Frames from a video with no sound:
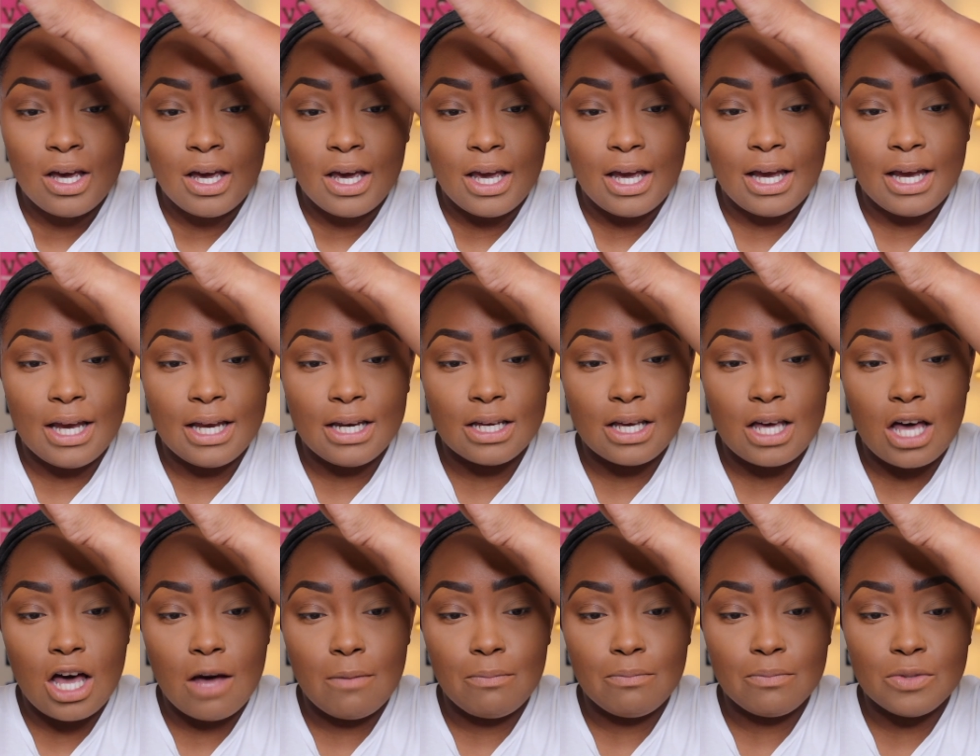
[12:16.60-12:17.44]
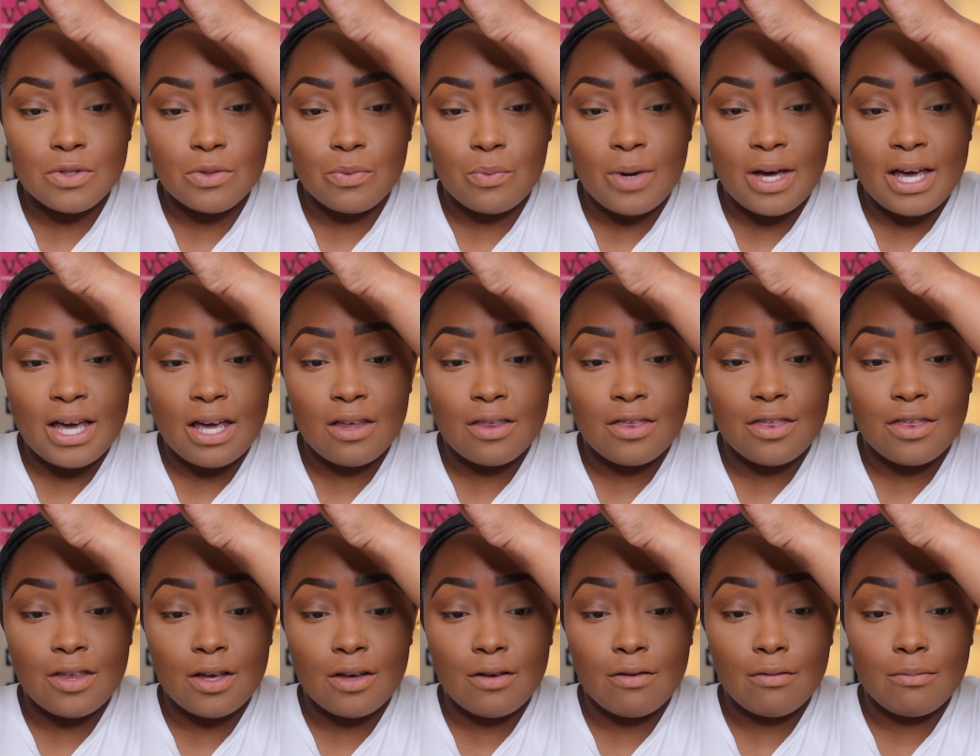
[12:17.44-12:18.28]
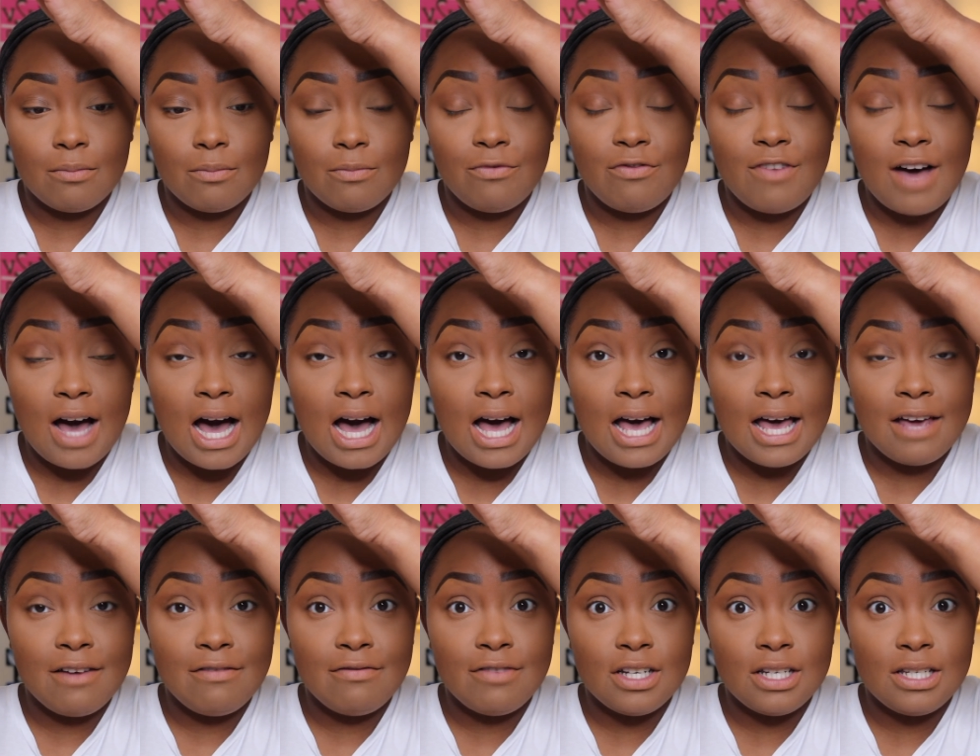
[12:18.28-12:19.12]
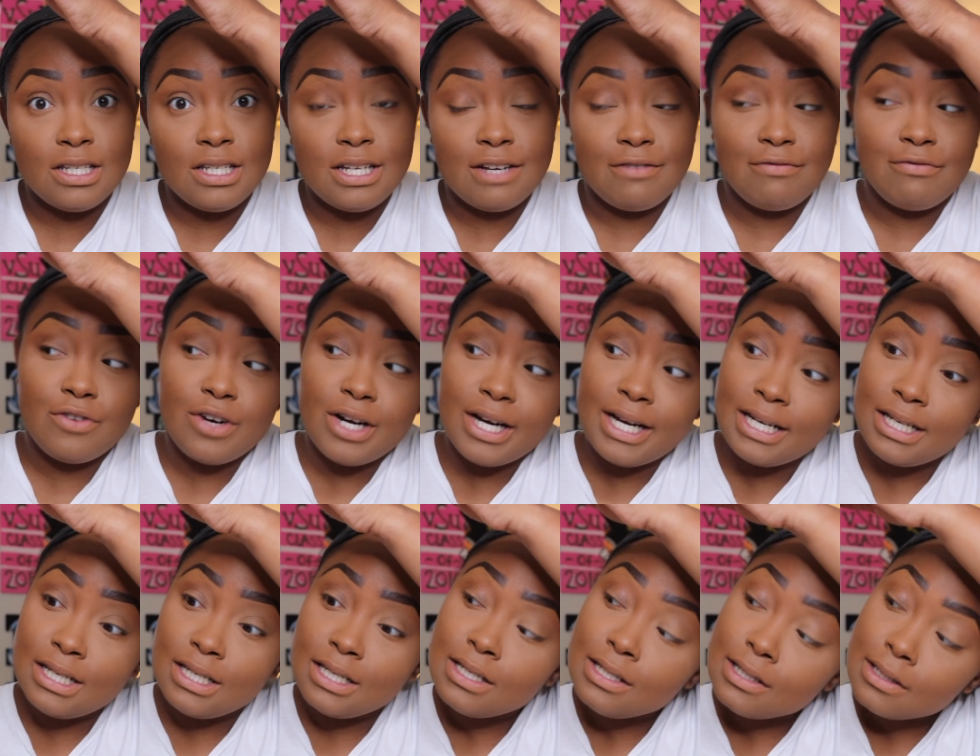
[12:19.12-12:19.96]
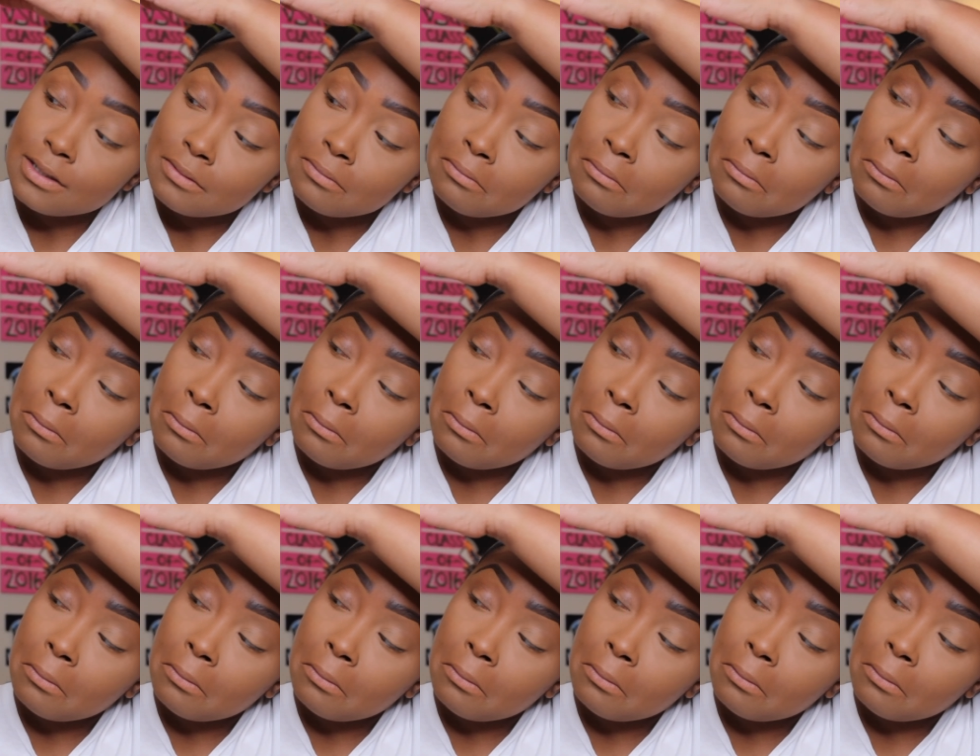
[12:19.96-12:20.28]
It comes with 5 different